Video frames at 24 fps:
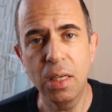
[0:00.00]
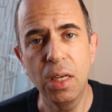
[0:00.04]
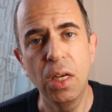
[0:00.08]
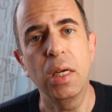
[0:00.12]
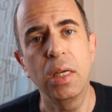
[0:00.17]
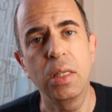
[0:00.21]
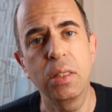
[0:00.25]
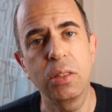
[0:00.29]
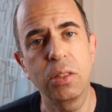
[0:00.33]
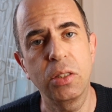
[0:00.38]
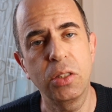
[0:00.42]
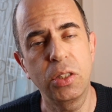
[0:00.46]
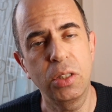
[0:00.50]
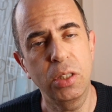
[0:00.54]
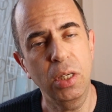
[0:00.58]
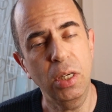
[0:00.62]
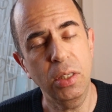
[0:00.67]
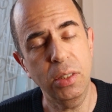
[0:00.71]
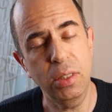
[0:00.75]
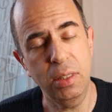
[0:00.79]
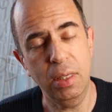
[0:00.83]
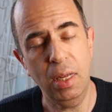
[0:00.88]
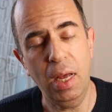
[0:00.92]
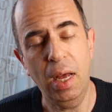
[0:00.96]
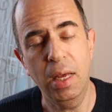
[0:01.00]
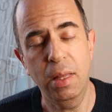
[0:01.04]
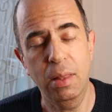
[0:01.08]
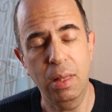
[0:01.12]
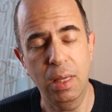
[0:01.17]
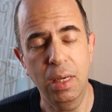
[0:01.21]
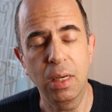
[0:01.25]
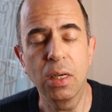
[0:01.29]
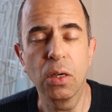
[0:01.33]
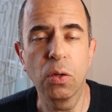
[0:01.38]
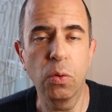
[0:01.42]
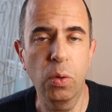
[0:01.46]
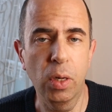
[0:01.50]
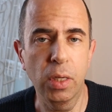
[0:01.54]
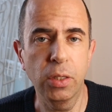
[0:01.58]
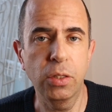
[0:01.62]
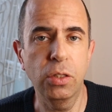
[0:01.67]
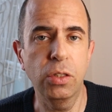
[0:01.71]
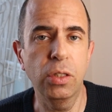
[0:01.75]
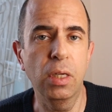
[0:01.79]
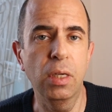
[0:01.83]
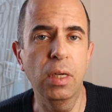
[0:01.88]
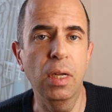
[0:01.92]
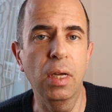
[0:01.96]
It's just, I think, a
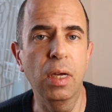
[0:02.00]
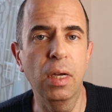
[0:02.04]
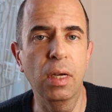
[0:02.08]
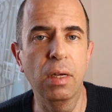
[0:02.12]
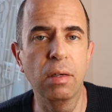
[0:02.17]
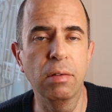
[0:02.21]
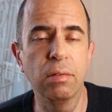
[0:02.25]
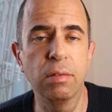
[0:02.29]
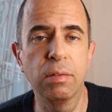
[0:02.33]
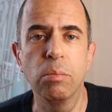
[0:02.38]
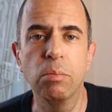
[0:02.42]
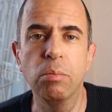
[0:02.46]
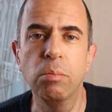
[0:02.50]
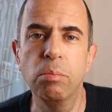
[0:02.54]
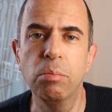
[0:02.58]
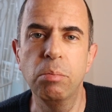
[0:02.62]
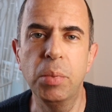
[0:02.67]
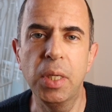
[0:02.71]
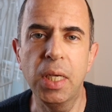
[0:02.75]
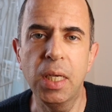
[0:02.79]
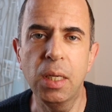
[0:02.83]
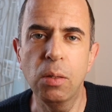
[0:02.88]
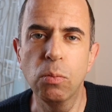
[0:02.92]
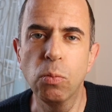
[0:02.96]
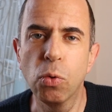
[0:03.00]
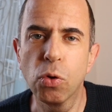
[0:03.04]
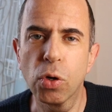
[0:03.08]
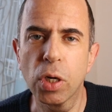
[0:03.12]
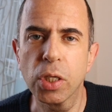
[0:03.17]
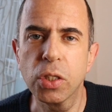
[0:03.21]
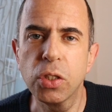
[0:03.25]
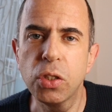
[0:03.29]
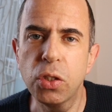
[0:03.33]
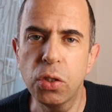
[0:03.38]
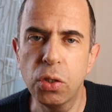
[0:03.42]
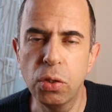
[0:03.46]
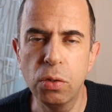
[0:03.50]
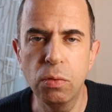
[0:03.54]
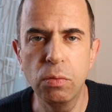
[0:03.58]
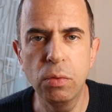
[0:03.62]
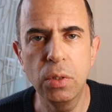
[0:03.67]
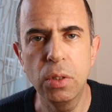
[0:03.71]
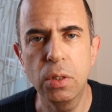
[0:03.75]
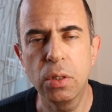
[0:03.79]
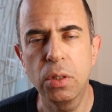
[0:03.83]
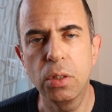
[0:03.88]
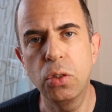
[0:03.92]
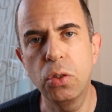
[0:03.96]
question of being more
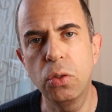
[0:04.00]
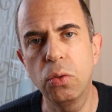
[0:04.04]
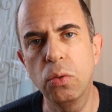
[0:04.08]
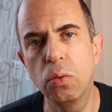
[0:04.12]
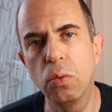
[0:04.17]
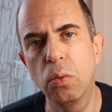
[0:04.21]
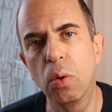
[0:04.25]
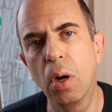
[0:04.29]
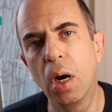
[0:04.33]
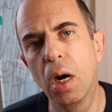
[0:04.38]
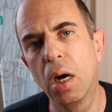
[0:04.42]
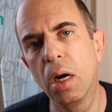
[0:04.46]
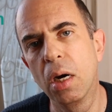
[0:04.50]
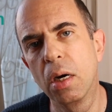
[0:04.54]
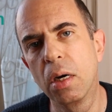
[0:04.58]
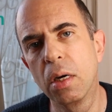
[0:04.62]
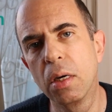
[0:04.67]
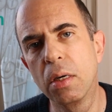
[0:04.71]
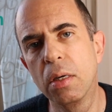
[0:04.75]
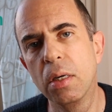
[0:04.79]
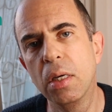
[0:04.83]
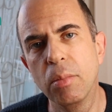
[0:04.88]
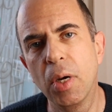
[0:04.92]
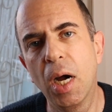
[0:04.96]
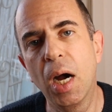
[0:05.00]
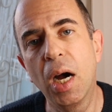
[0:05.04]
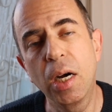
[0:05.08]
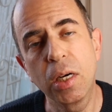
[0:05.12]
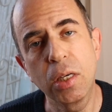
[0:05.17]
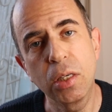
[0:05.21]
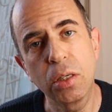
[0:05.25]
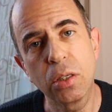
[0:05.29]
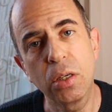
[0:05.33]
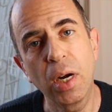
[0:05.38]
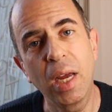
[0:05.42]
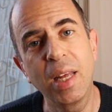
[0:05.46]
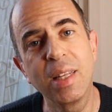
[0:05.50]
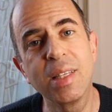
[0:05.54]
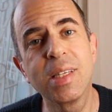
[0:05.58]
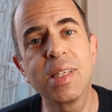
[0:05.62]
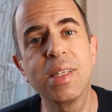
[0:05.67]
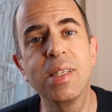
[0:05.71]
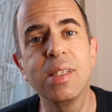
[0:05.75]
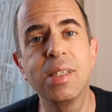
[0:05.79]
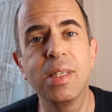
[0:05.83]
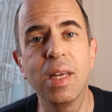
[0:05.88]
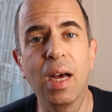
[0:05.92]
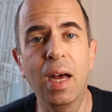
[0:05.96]
attuned to our hunger and
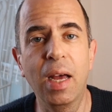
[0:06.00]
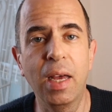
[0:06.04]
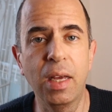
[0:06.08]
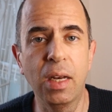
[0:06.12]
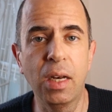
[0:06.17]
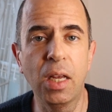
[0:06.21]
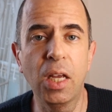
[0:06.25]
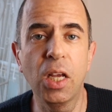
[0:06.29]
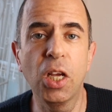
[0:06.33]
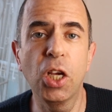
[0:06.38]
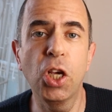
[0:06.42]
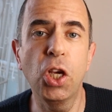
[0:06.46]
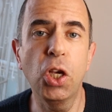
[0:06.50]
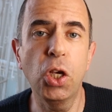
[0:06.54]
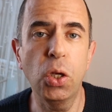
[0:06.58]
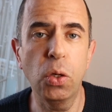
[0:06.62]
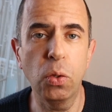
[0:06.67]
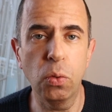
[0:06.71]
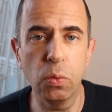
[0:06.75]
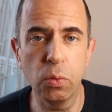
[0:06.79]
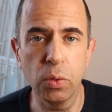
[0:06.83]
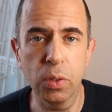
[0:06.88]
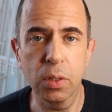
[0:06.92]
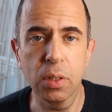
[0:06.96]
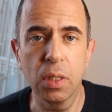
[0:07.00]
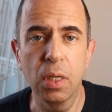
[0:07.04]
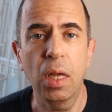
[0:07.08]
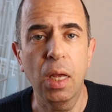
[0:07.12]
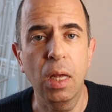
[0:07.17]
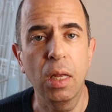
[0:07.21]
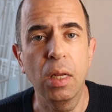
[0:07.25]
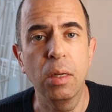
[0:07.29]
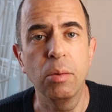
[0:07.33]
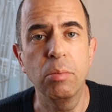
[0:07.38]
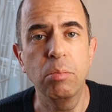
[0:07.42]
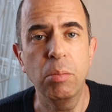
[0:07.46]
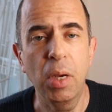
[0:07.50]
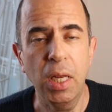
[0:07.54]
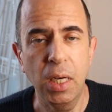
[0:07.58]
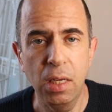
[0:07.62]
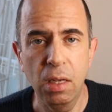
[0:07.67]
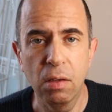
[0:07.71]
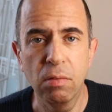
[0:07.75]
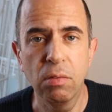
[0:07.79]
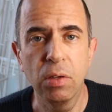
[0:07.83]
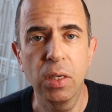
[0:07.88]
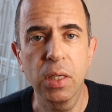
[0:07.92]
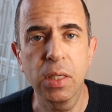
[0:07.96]
satiety cues. And
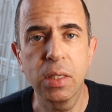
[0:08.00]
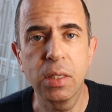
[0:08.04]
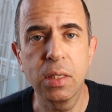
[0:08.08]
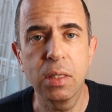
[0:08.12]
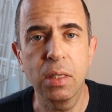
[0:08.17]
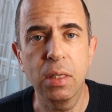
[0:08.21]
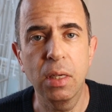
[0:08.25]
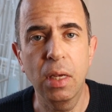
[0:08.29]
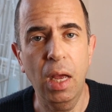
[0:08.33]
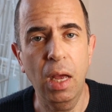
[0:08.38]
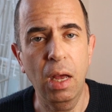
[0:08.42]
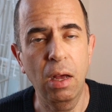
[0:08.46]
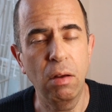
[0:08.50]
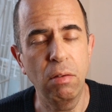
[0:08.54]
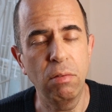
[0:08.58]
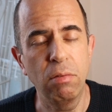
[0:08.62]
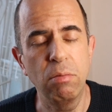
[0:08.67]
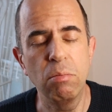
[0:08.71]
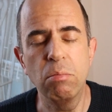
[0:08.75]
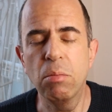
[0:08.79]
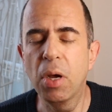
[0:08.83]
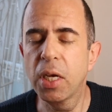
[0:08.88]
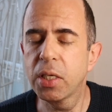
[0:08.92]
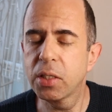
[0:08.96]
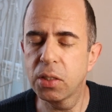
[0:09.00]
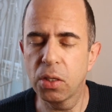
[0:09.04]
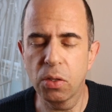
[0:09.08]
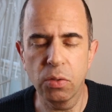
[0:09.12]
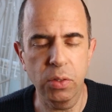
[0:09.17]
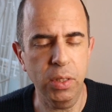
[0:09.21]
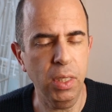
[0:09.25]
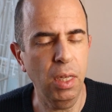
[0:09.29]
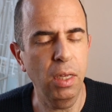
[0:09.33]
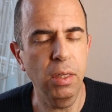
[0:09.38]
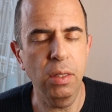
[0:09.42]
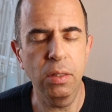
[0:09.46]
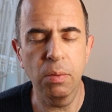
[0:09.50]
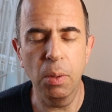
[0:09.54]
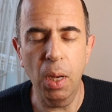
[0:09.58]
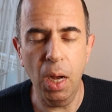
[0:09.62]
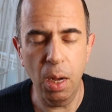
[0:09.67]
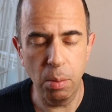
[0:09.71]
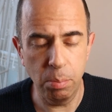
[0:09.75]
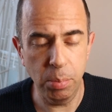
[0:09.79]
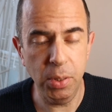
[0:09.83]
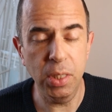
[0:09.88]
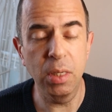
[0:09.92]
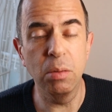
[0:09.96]
many of us have messed those
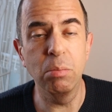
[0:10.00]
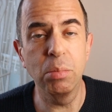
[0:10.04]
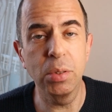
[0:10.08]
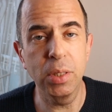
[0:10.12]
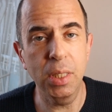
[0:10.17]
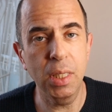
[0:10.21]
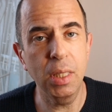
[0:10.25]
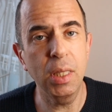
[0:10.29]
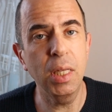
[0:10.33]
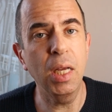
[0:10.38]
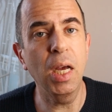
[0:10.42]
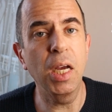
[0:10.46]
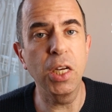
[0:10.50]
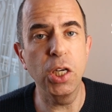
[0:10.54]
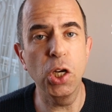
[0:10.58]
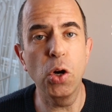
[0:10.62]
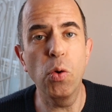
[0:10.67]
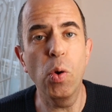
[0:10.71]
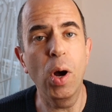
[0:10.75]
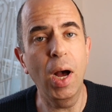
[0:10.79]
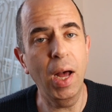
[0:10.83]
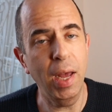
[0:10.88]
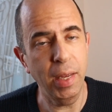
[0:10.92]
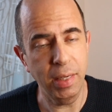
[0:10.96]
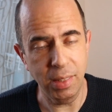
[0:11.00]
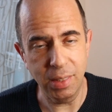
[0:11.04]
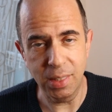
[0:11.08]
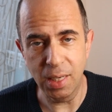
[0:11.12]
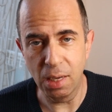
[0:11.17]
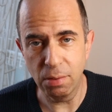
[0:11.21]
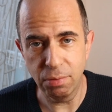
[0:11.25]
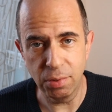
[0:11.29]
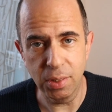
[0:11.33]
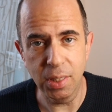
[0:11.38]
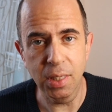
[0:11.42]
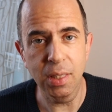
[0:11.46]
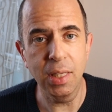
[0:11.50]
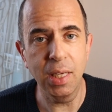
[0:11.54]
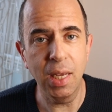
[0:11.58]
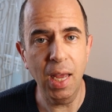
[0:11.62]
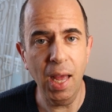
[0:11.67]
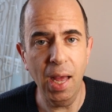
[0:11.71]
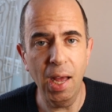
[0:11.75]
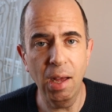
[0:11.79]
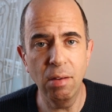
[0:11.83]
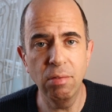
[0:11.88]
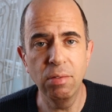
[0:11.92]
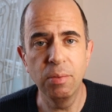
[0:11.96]
up completely. I know I definitely
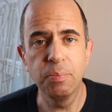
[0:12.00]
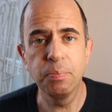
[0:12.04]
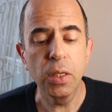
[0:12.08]
have.